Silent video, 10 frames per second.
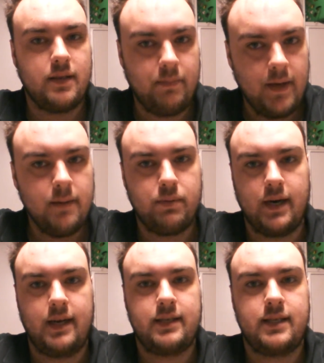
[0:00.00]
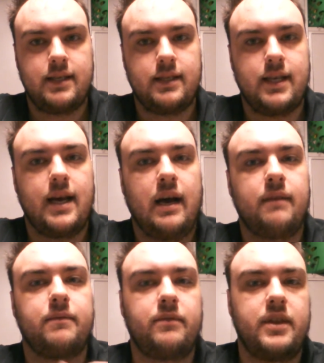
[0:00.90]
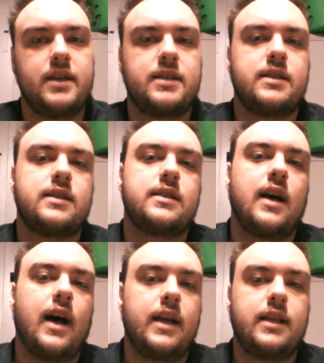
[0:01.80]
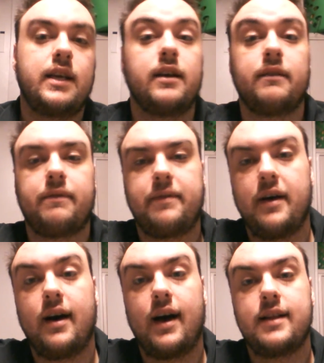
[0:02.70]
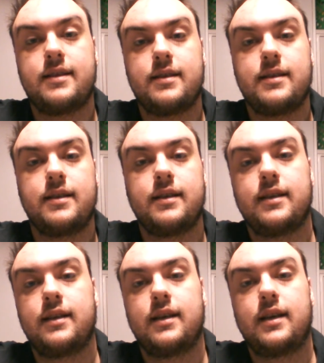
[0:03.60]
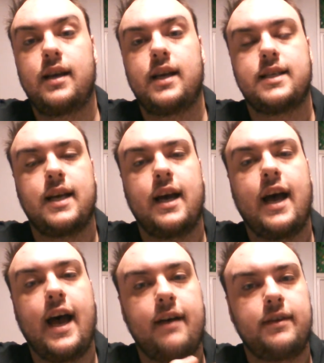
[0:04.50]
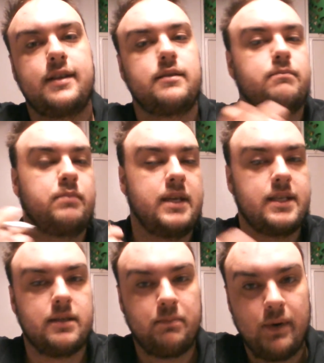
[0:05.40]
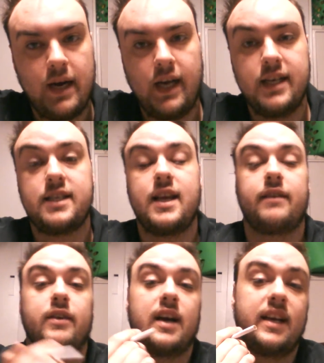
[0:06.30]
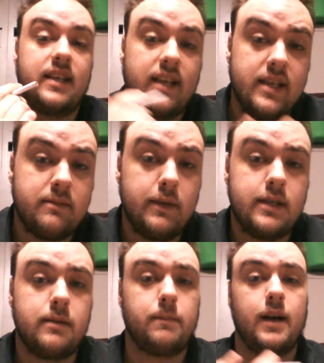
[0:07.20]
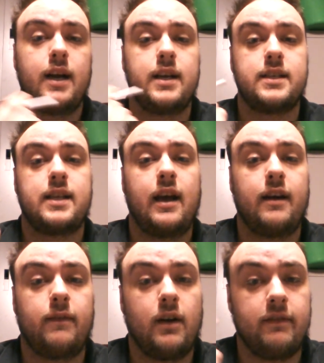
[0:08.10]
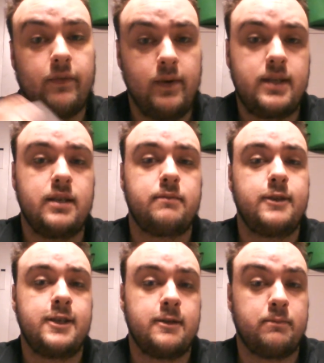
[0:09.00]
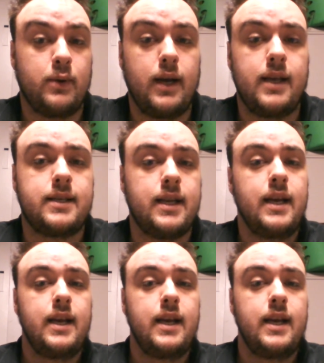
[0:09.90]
be oppressed, to have this idea of thought, and to have it be suppressed, have our ideas be suppressed, have our voices be suppressed.